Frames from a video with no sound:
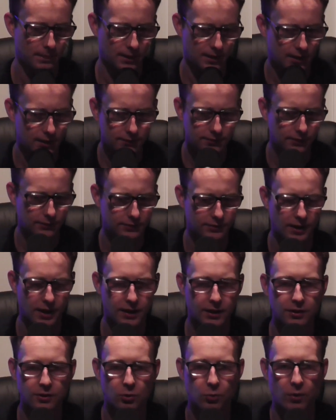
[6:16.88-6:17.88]
he's
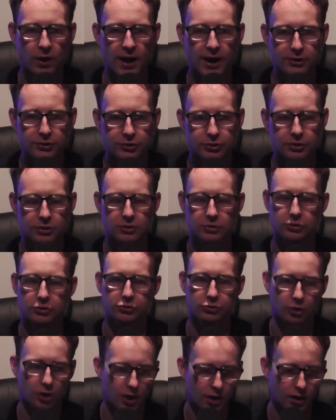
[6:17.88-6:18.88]
exciting to watch.
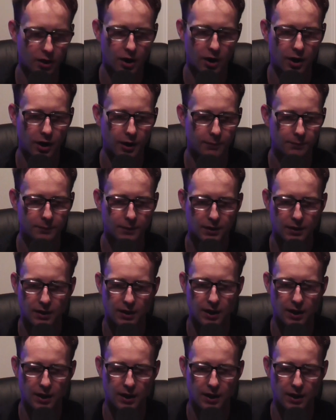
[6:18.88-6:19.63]
Strong arm.